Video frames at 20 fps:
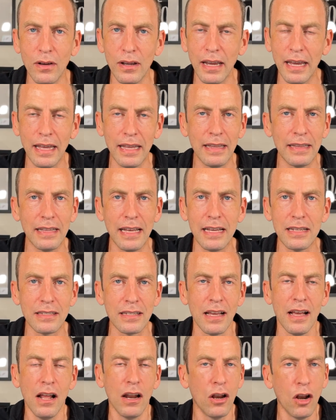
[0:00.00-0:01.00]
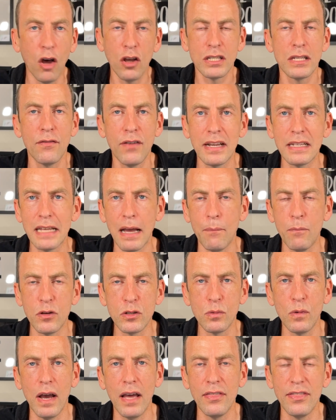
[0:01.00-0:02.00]
it, there's lots of
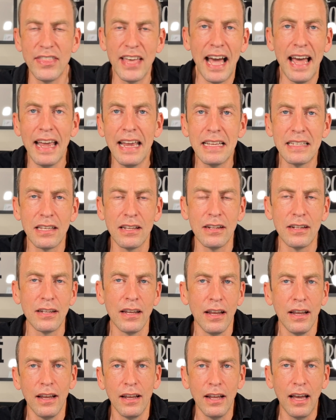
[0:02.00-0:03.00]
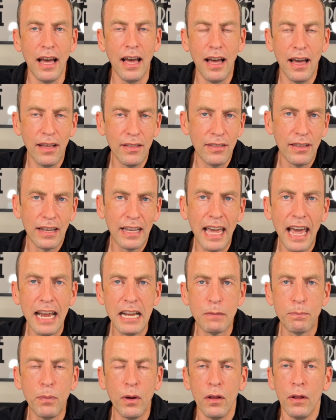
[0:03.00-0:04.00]
examples where that isn't uh, the
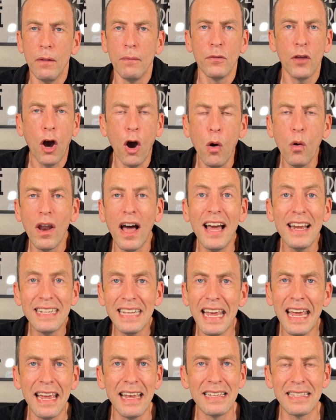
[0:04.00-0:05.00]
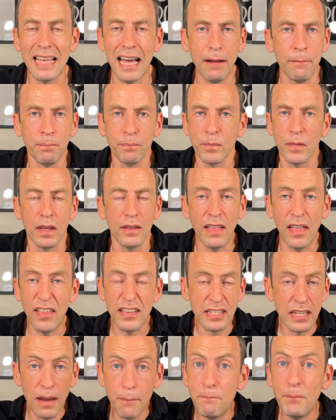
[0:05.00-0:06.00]
case. But the whole idea is that, that
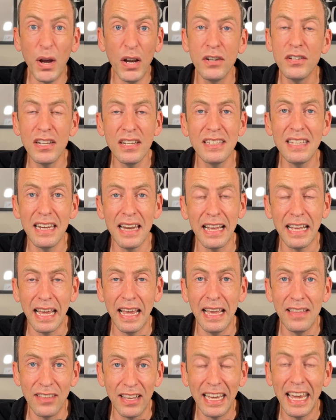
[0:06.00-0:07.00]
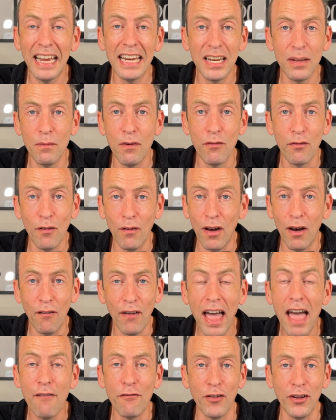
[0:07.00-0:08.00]
there's an abundance in the, in the kingdom of,
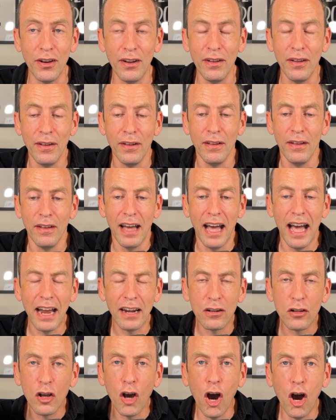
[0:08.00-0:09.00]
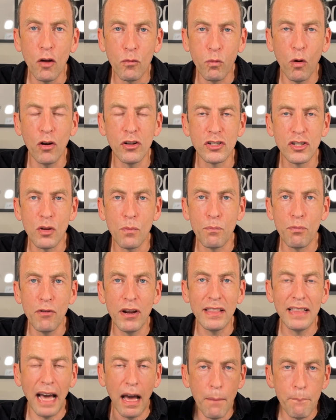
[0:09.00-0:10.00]
of heaven, and God wants to
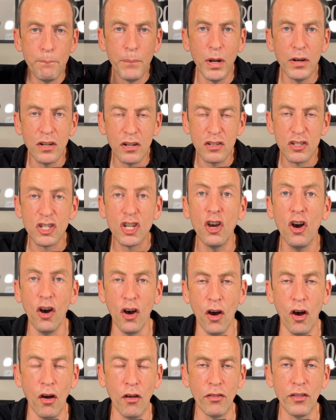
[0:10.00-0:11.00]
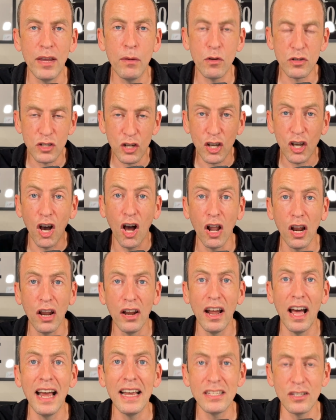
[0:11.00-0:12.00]
bring that abundance to earth. He wants to
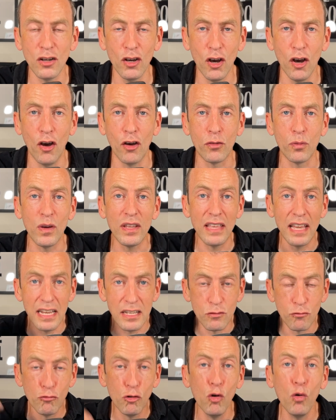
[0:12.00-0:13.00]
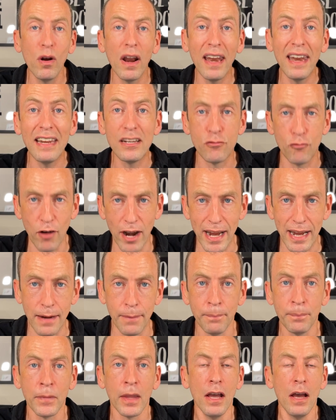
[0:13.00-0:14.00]
colonize earth with his rule and his
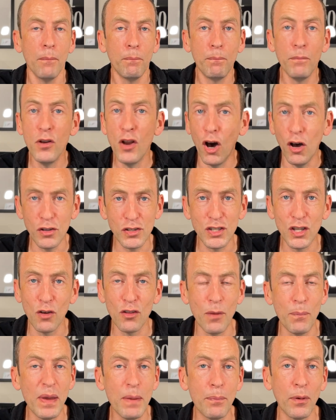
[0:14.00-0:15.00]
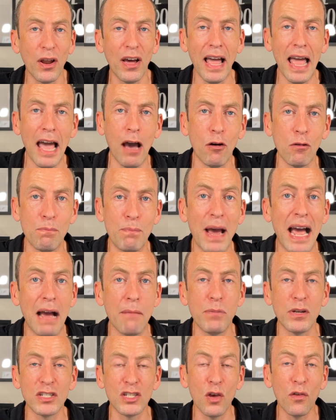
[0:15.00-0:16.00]
reign not so that people are held
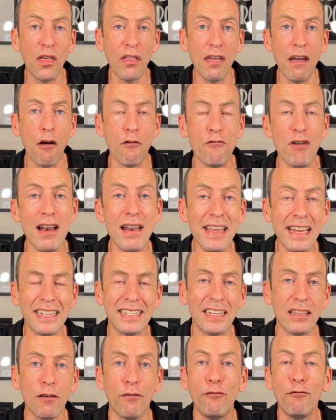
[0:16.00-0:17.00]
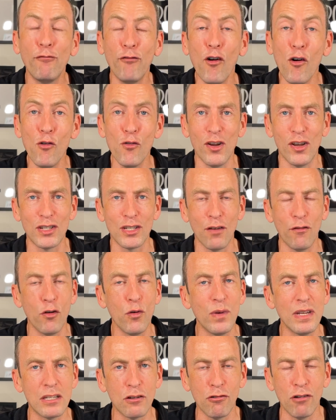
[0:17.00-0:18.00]
back, but so that they are released in the fullness of
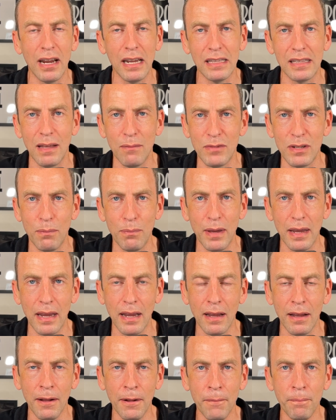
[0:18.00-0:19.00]
who He's created them to be.